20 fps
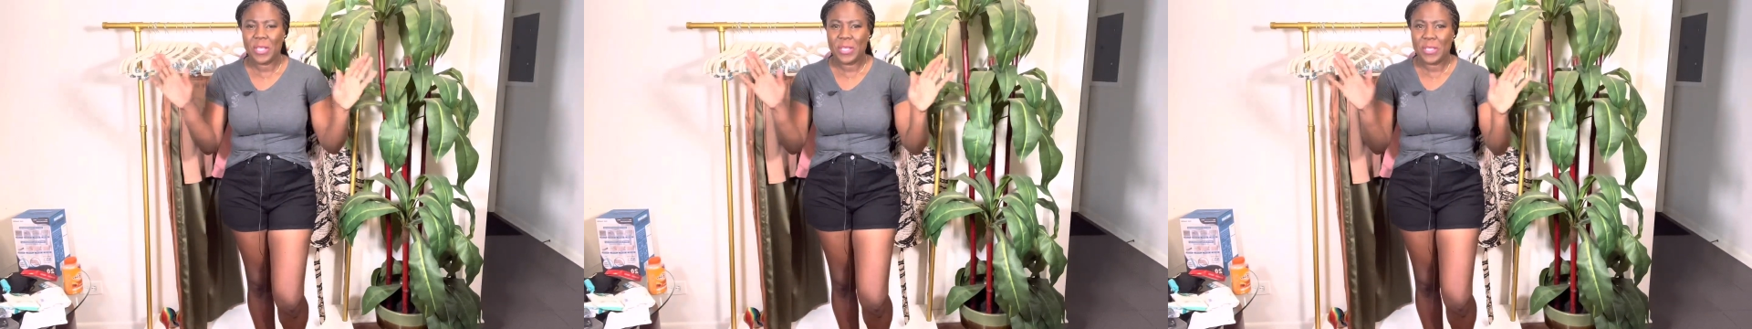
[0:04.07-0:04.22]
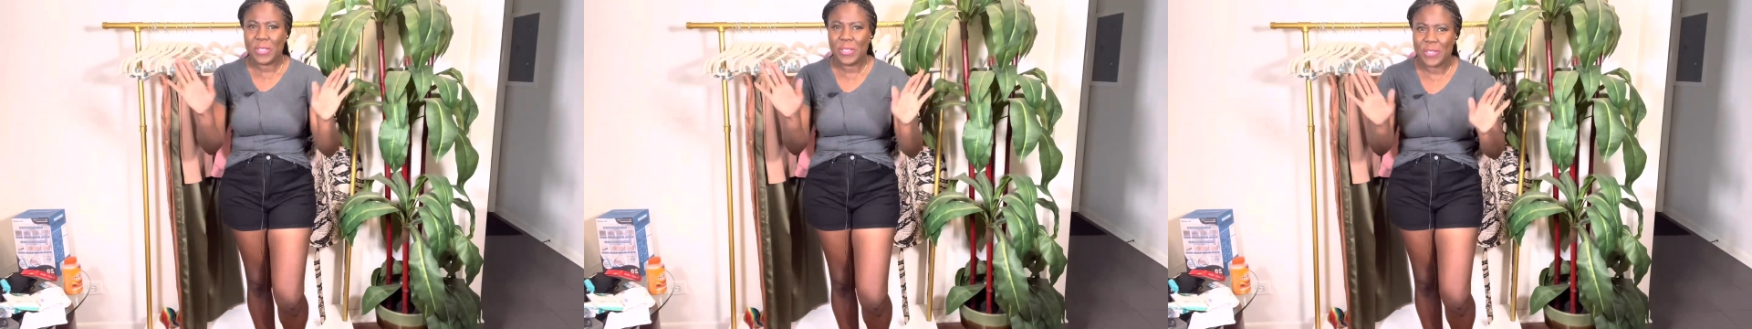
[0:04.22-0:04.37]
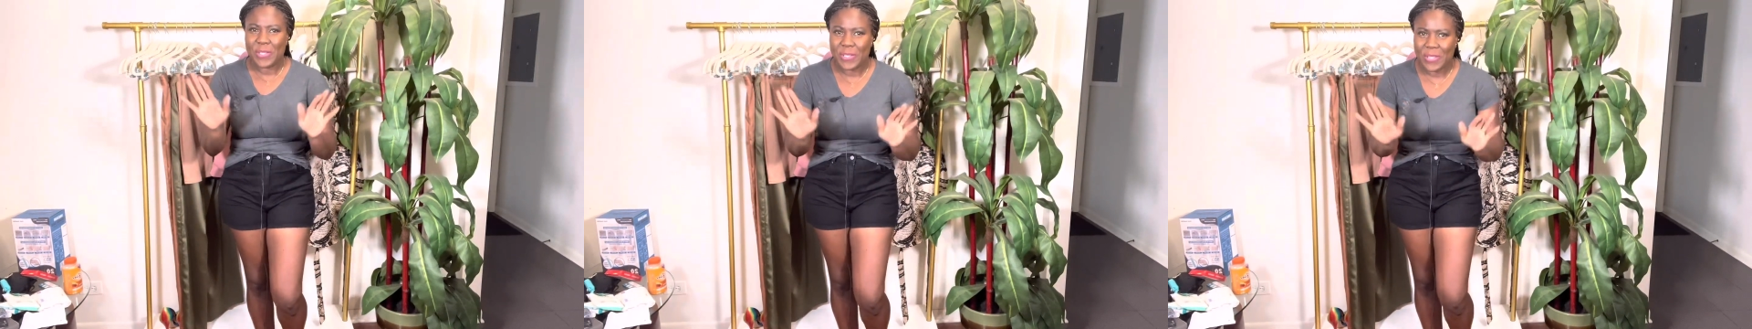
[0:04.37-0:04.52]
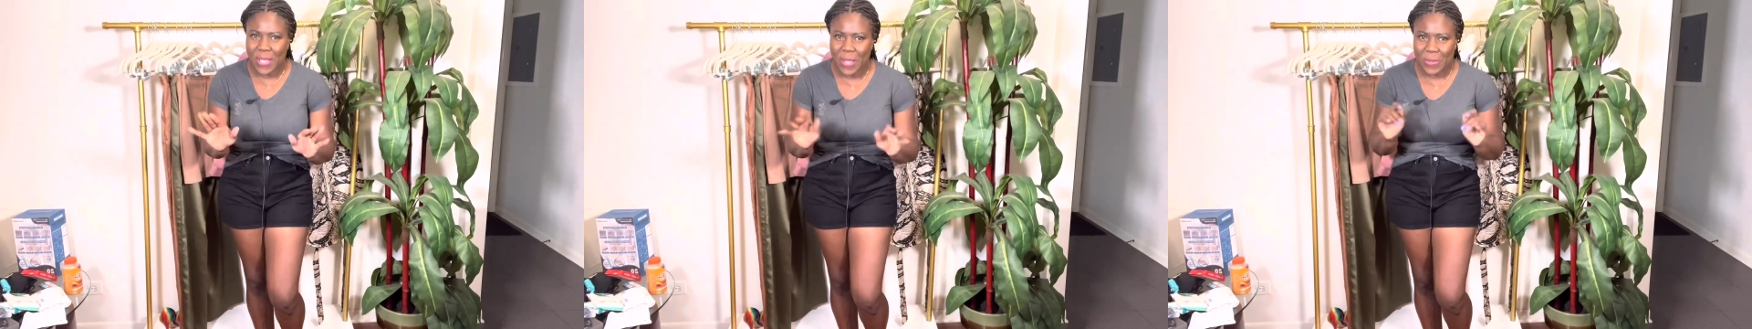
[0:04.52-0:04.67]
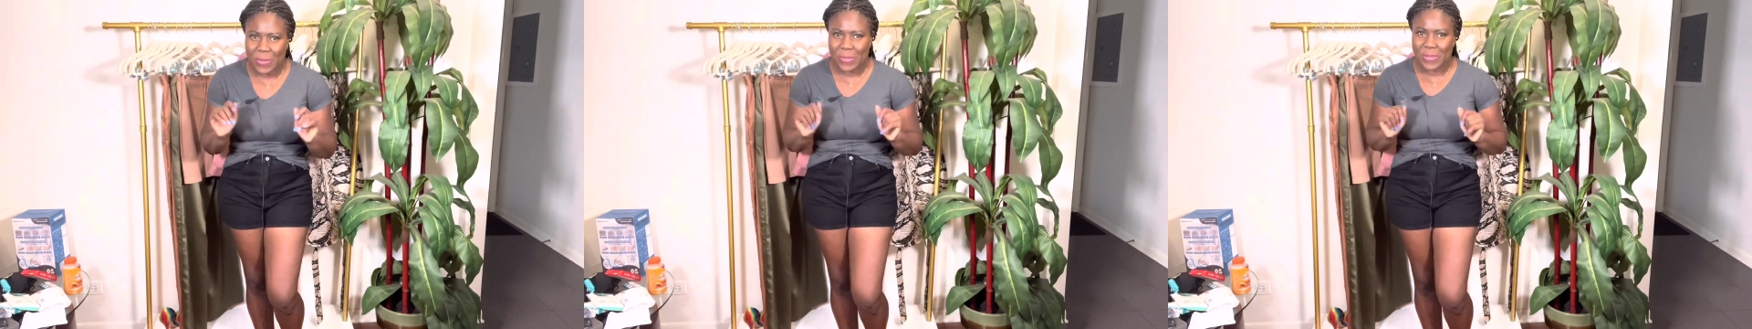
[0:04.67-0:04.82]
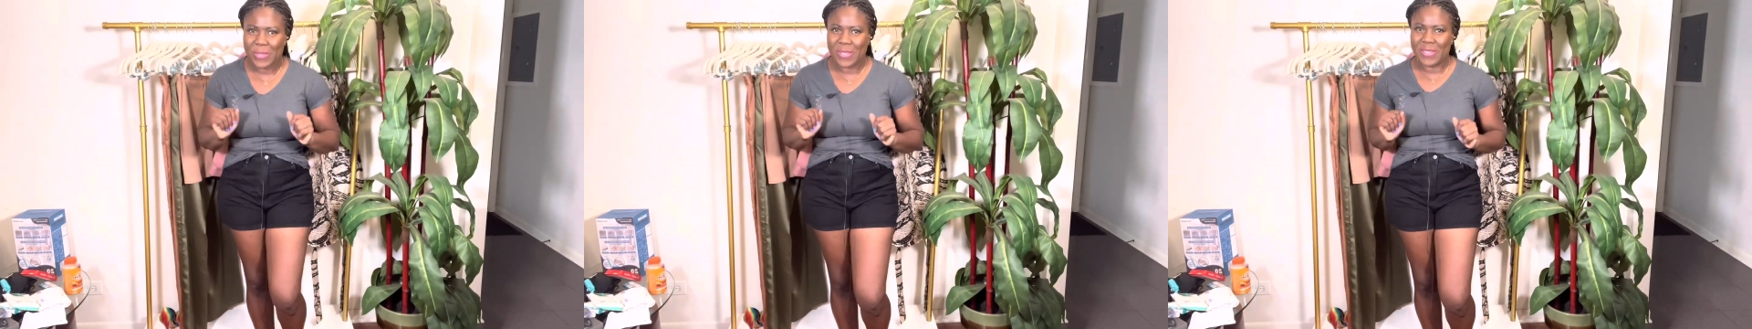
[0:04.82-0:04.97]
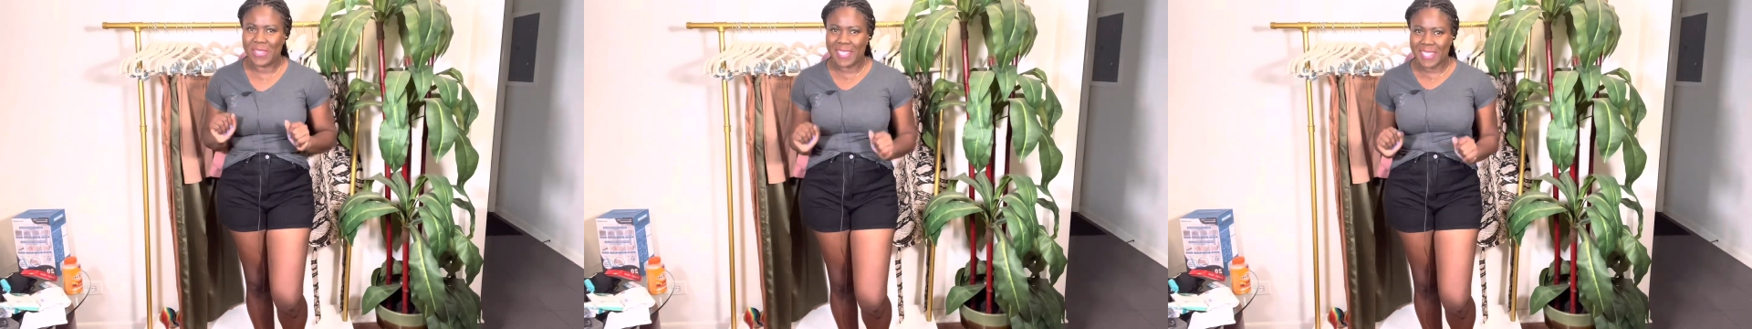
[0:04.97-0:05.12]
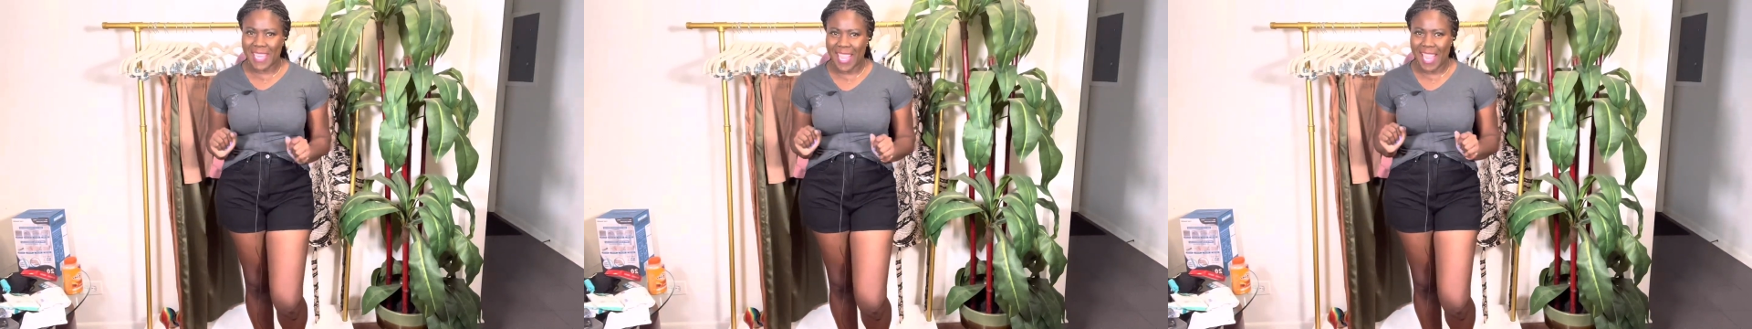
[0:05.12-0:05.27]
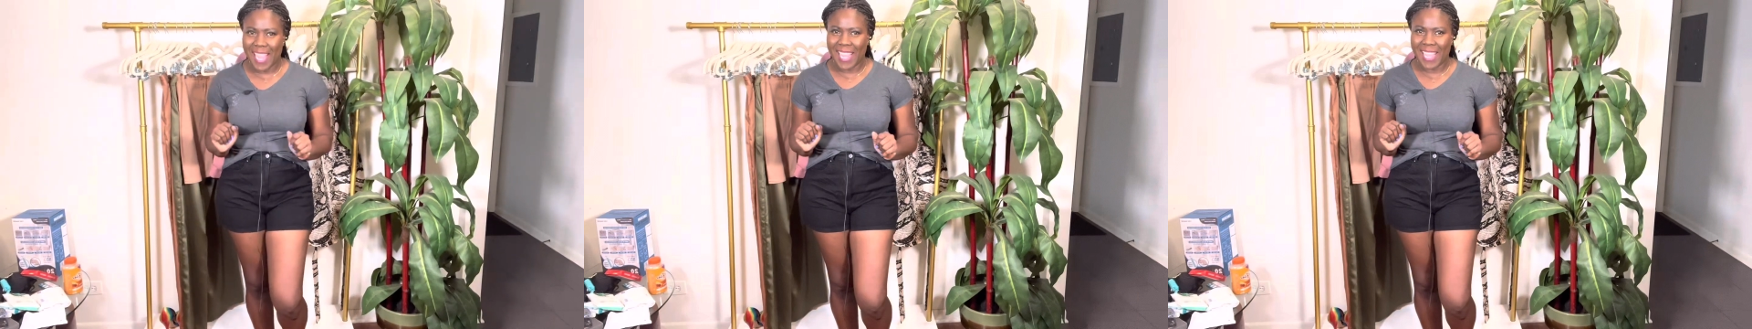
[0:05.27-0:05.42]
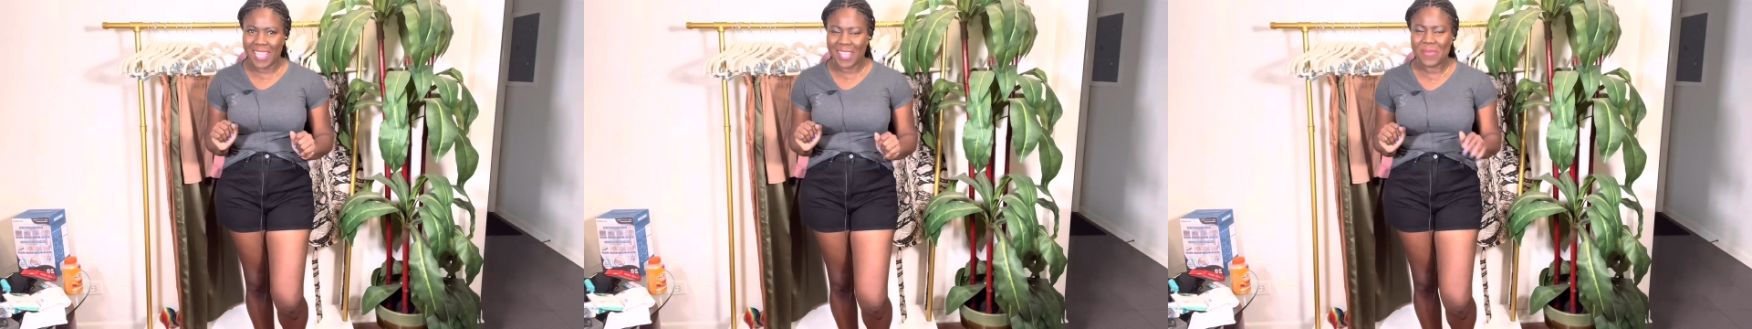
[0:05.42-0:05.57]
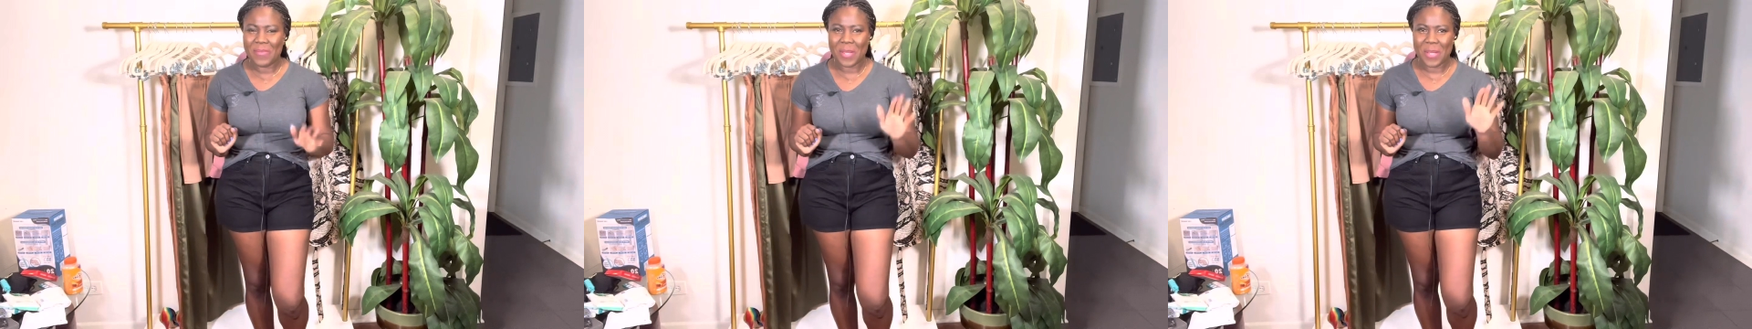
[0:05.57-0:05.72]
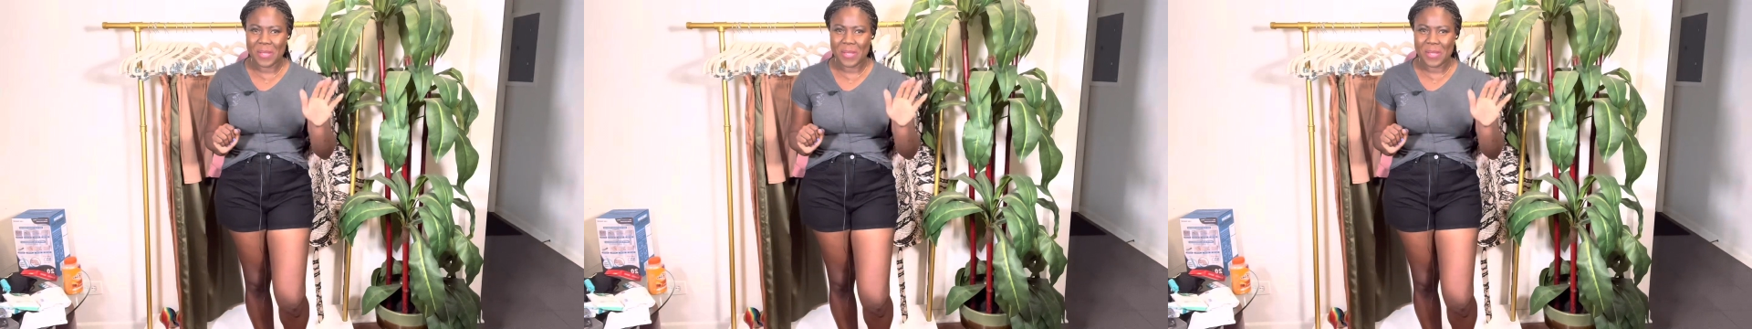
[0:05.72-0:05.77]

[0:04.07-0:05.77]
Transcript: So today